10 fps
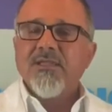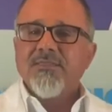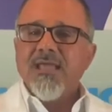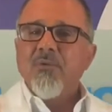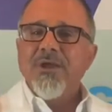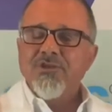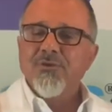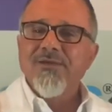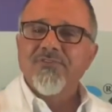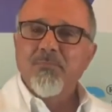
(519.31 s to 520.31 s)
And that way you
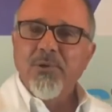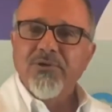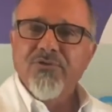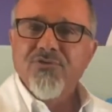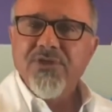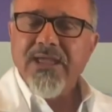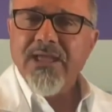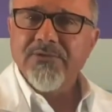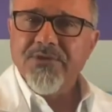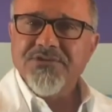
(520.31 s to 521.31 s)
don't have to burn through the
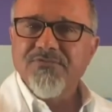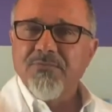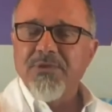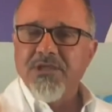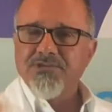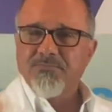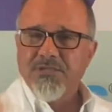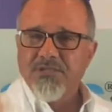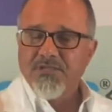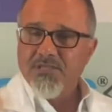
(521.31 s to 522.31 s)
calories of the BHB.